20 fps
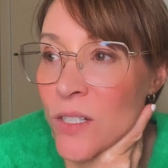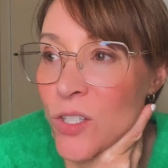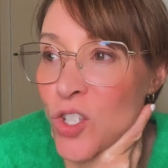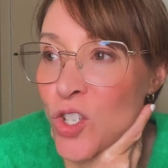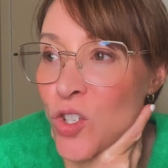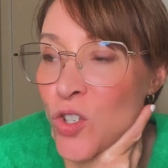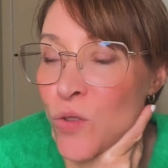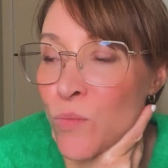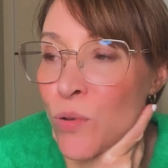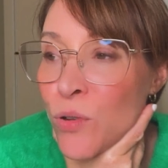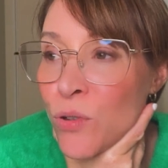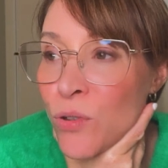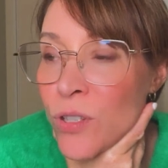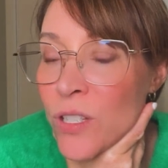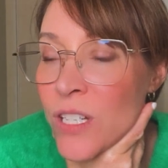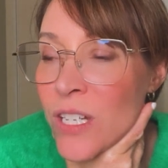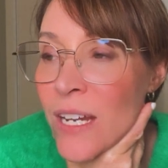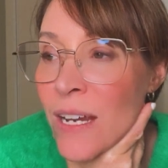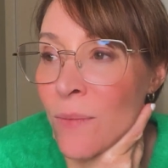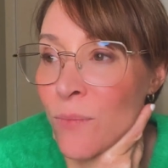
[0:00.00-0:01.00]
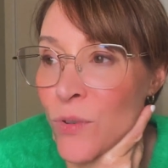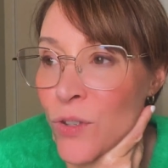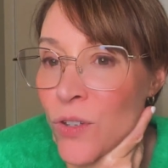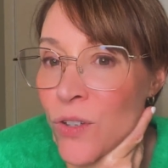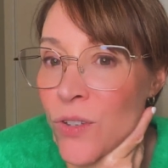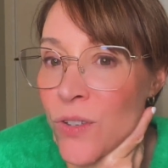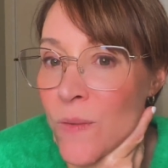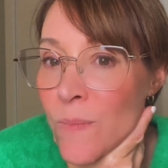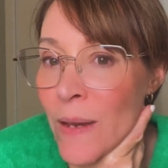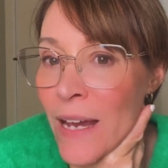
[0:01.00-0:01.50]
to put
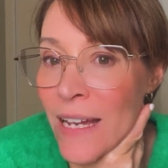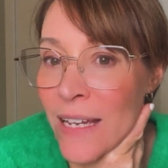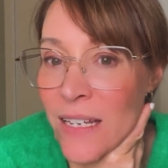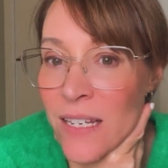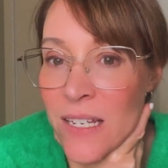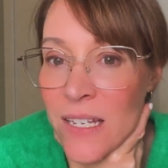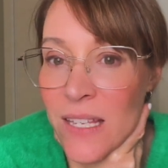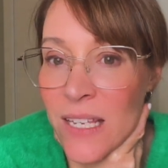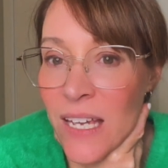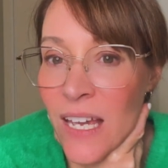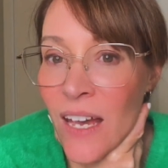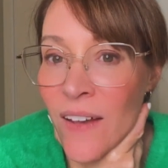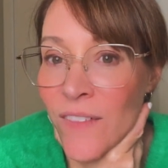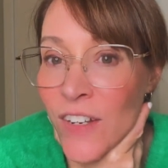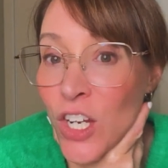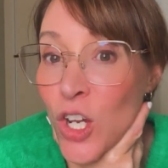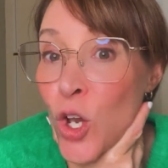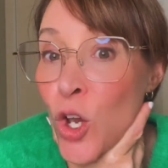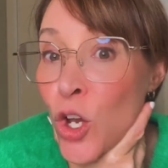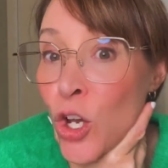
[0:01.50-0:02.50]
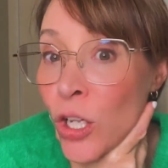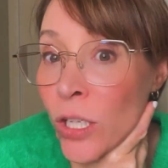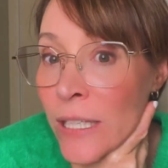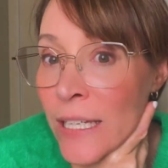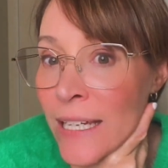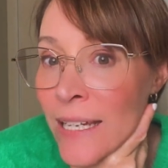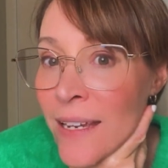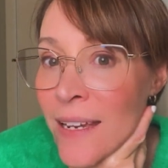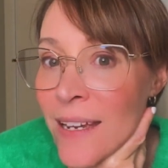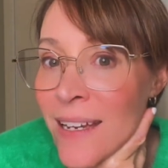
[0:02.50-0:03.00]
embryos back into the cavity
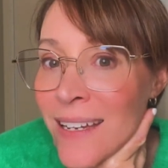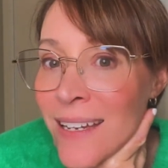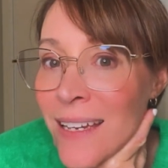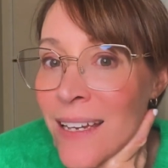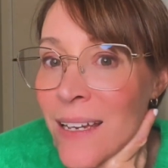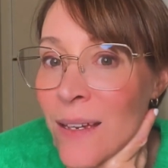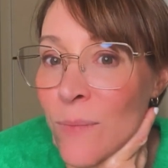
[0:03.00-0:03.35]
early